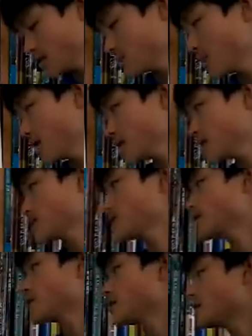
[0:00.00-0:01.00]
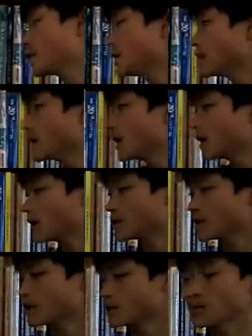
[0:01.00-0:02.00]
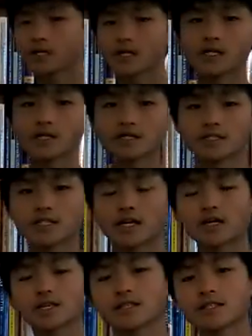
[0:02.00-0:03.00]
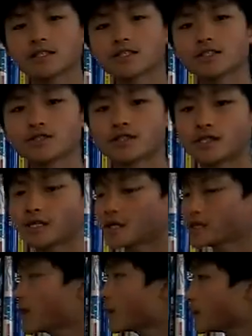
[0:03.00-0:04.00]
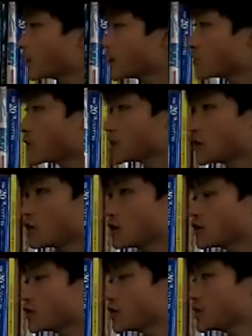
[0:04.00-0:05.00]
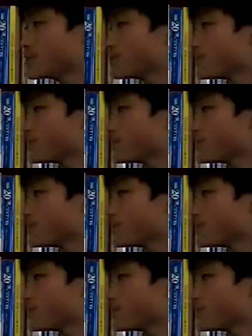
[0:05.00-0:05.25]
space. Now we can understand this using a dimension analogy.